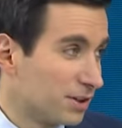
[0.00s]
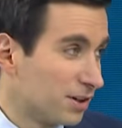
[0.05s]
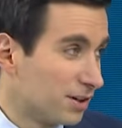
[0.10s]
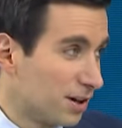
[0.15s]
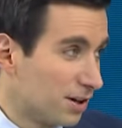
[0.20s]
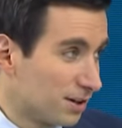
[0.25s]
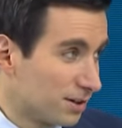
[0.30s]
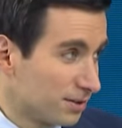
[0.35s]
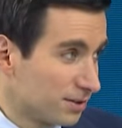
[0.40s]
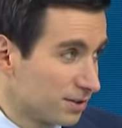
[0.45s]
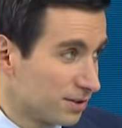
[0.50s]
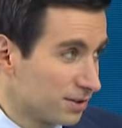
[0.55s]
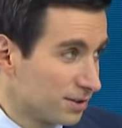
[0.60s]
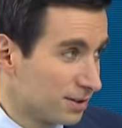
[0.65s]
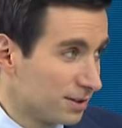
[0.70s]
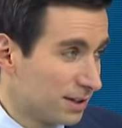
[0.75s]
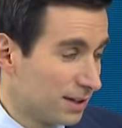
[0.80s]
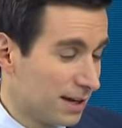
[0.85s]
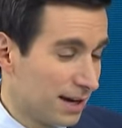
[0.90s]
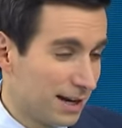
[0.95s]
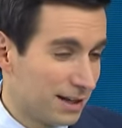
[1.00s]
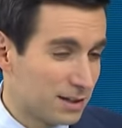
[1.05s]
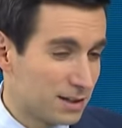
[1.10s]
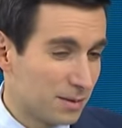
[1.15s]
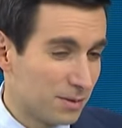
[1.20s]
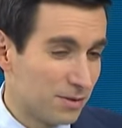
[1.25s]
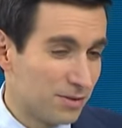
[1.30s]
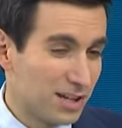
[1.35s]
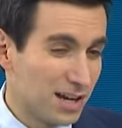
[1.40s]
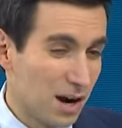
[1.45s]
cars and
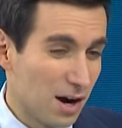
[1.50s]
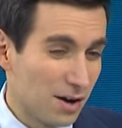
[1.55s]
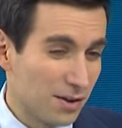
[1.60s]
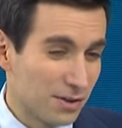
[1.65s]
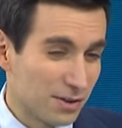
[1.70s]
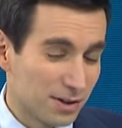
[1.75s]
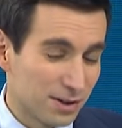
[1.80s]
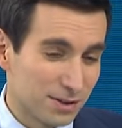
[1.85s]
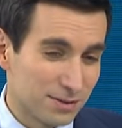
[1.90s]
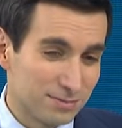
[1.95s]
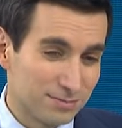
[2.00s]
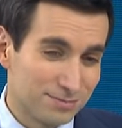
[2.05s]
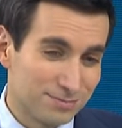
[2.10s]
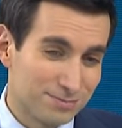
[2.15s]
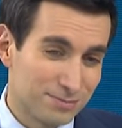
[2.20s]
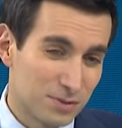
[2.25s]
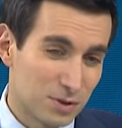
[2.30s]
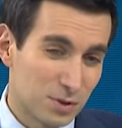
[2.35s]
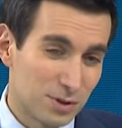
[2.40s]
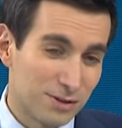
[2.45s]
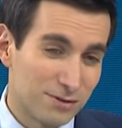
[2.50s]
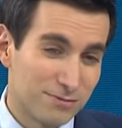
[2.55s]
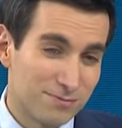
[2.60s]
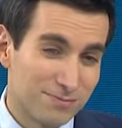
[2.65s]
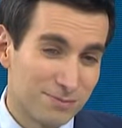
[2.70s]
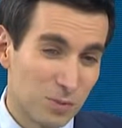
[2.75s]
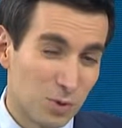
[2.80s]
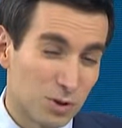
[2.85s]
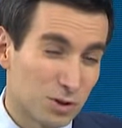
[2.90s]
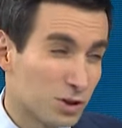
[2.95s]
some of the other sort of
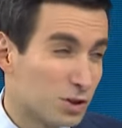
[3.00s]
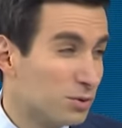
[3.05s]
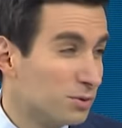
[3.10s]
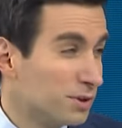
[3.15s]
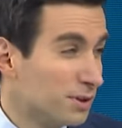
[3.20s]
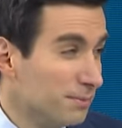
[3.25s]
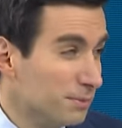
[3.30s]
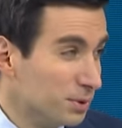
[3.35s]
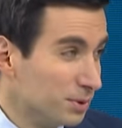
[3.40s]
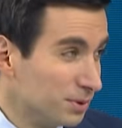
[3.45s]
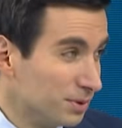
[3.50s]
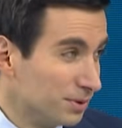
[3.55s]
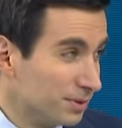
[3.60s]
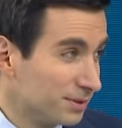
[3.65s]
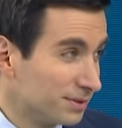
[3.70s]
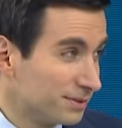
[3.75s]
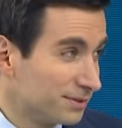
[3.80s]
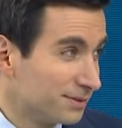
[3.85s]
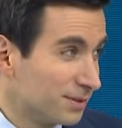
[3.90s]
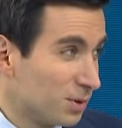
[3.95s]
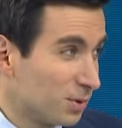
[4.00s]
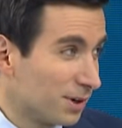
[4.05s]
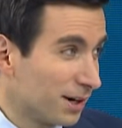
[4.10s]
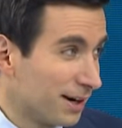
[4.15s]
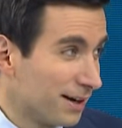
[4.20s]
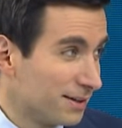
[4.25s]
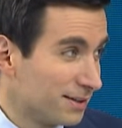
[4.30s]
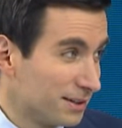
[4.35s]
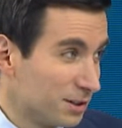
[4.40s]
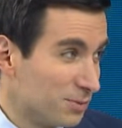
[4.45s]
more
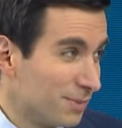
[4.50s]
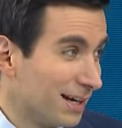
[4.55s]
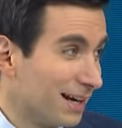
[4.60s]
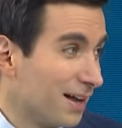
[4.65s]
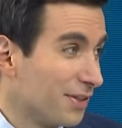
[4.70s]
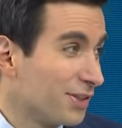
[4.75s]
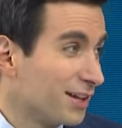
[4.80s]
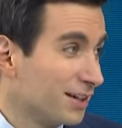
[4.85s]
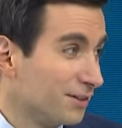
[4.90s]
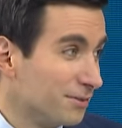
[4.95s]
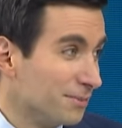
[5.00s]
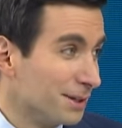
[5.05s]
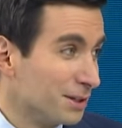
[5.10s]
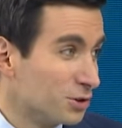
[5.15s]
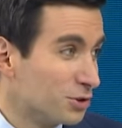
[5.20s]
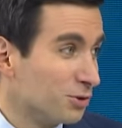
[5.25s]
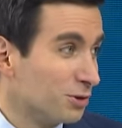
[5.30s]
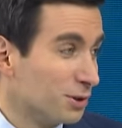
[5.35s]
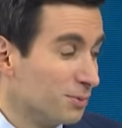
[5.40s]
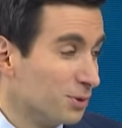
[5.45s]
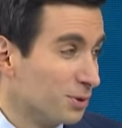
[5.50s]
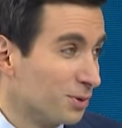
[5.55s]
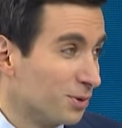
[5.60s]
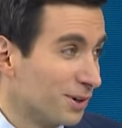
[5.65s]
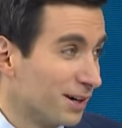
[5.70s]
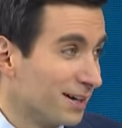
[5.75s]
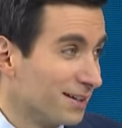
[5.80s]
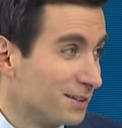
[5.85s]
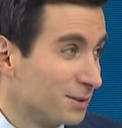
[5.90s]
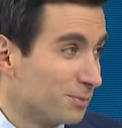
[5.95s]
shoot-the-moon-oriented, you may not think of them as
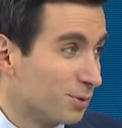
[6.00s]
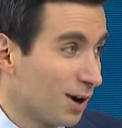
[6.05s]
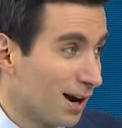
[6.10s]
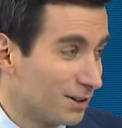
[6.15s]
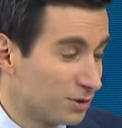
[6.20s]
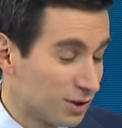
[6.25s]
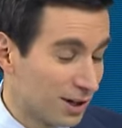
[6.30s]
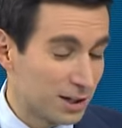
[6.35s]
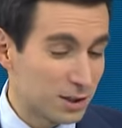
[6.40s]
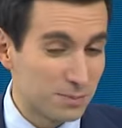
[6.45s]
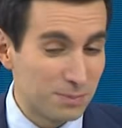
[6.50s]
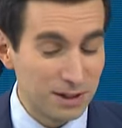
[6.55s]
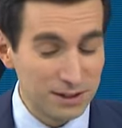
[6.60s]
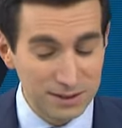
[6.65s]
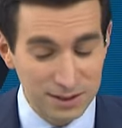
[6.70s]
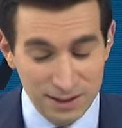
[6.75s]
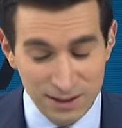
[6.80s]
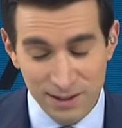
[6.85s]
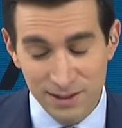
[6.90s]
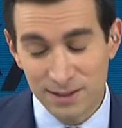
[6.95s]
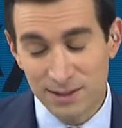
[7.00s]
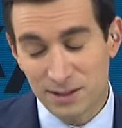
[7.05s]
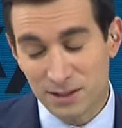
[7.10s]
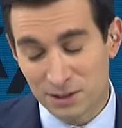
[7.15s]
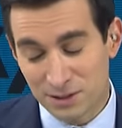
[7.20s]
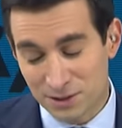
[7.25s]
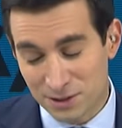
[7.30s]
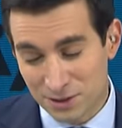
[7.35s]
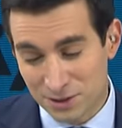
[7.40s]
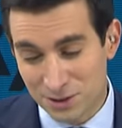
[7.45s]
shoot-the-moon-oriented projects, but
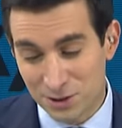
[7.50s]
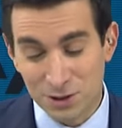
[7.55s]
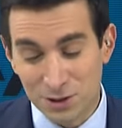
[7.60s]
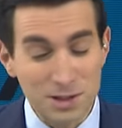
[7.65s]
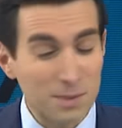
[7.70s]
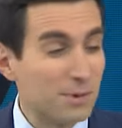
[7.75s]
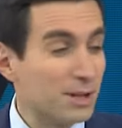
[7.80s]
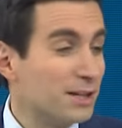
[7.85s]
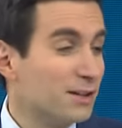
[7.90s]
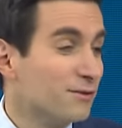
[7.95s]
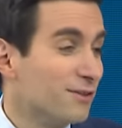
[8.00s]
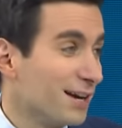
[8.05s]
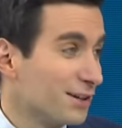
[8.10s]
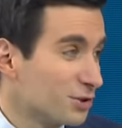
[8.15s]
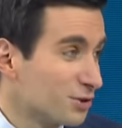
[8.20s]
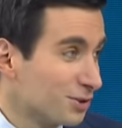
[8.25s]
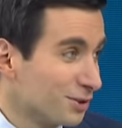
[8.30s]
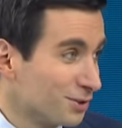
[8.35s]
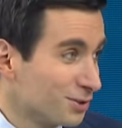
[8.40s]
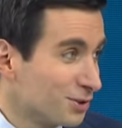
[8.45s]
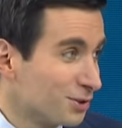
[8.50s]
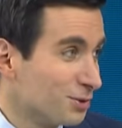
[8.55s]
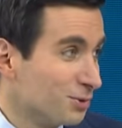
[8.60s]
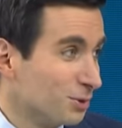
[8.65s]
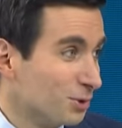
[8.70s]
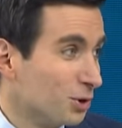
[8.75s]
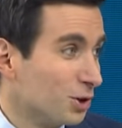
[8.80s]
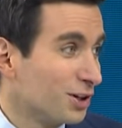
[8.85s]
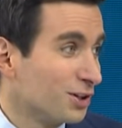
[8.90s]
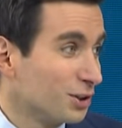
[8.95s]
to some of the investors who
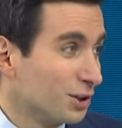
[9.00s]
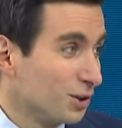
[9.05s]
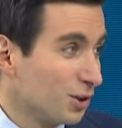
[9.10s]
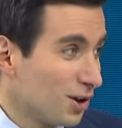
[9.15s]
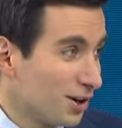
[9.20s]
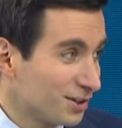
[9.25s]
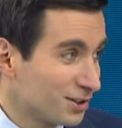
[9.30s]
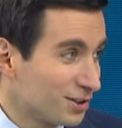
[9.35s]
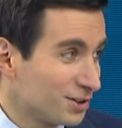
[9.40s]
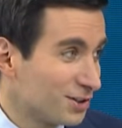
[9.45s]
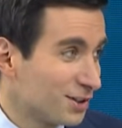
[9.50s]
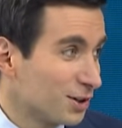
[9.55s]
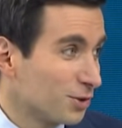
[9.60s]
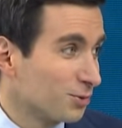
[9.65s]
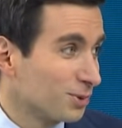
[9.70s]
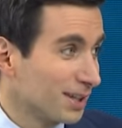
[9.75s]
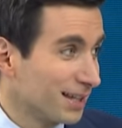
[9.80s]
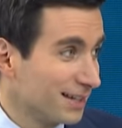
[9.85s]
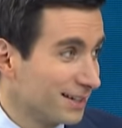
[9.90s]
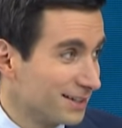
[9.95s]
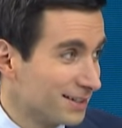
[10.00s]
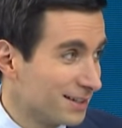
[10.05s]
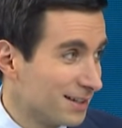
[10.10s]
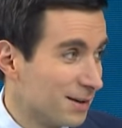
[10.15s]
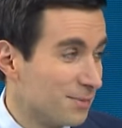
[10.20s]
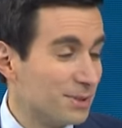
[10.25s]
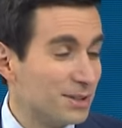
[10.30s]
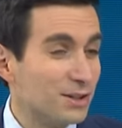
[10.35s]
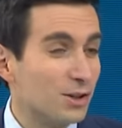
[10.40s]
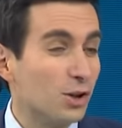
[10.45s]
look at the losses that are related to
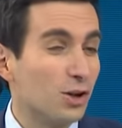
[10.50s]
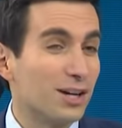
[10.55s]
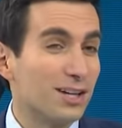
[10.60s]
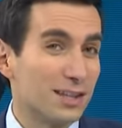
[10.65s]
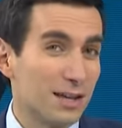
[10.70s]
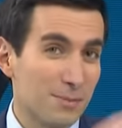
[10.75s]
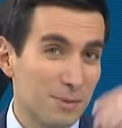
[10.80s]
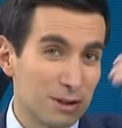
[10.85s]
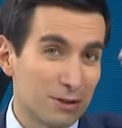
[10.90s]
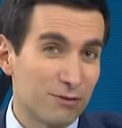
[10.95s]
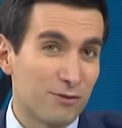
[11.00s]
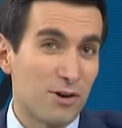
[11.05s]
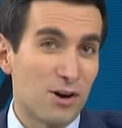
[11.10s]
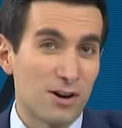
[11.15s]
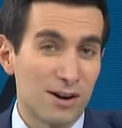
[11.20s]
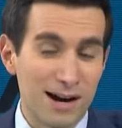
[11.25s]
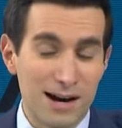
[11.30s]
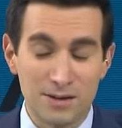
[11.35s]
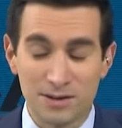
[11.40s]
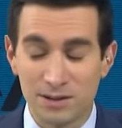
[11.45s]
them and look at them as far-out